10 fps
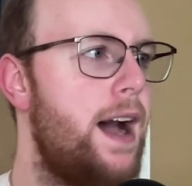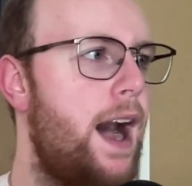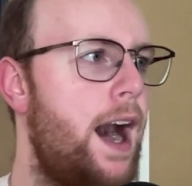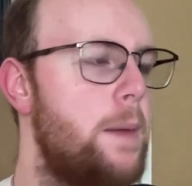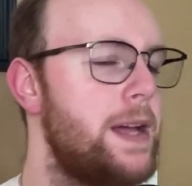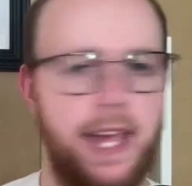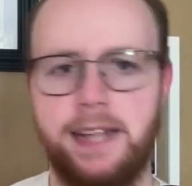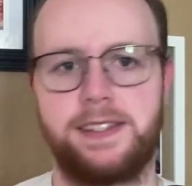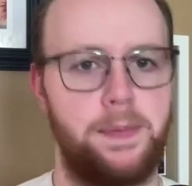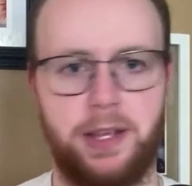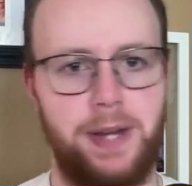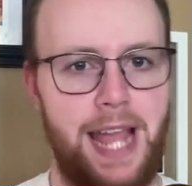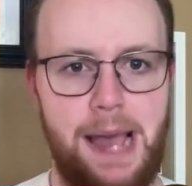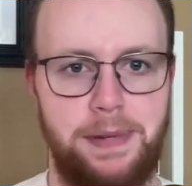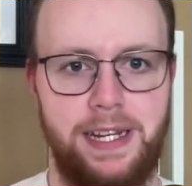And then something would
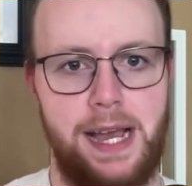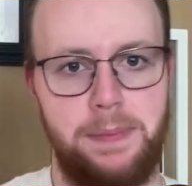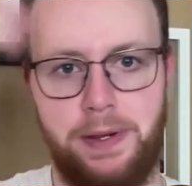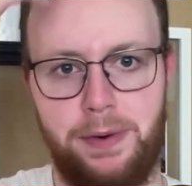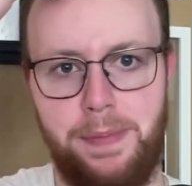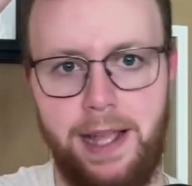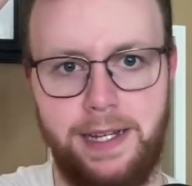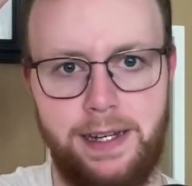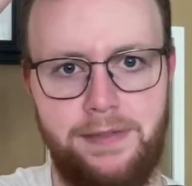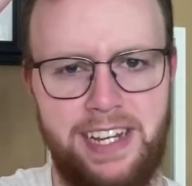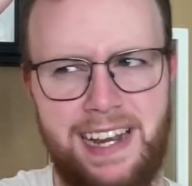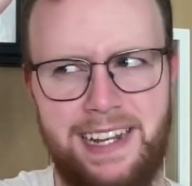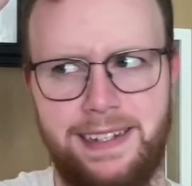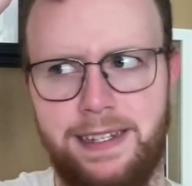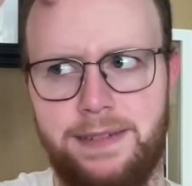happen and I'd be reminded of it. And
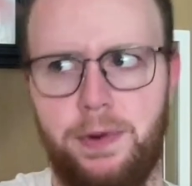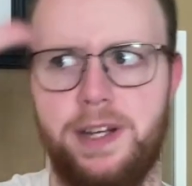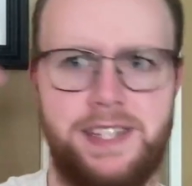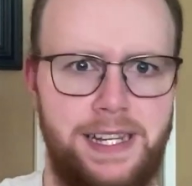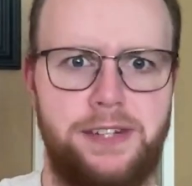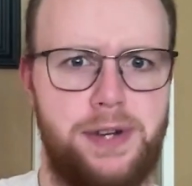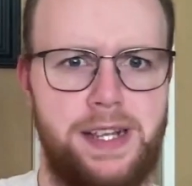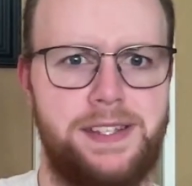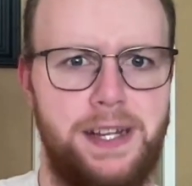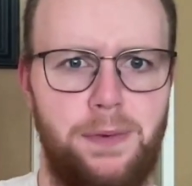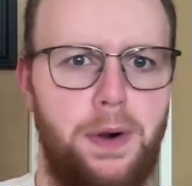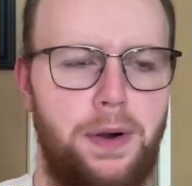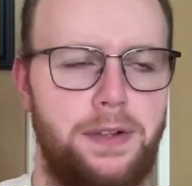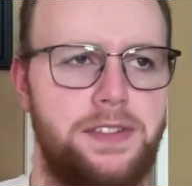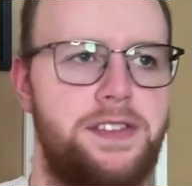it was an interesting
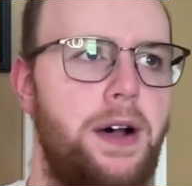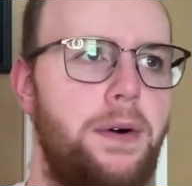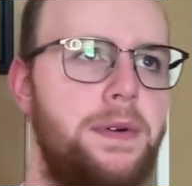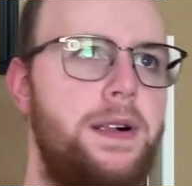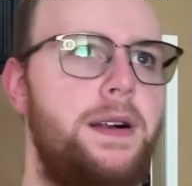world. So,